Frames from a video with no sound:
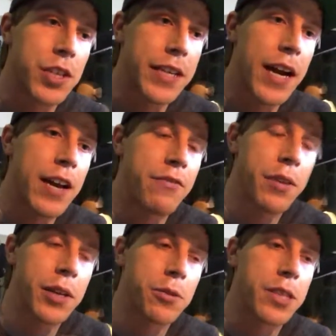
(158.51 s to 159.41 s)
Like I have
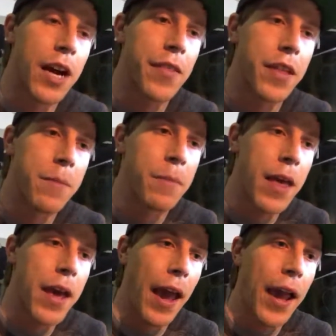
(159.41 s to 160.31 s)
videos on them
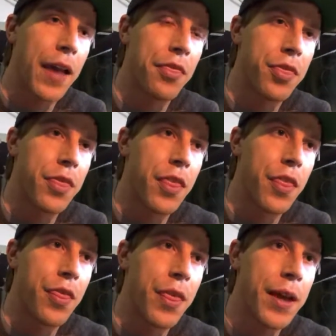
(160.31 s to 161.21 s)
and
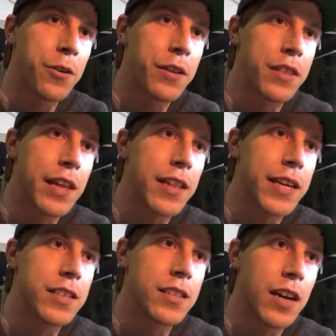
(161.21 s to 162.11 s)
they don't, they
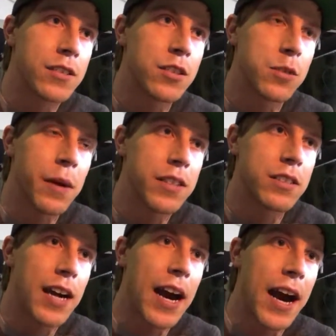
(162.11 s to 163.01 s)
like tons of spots
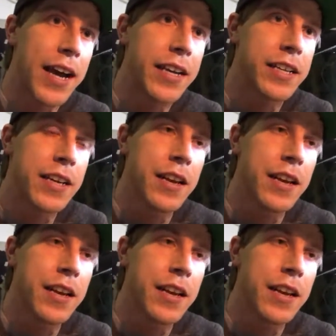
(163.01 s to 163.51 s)
to hide.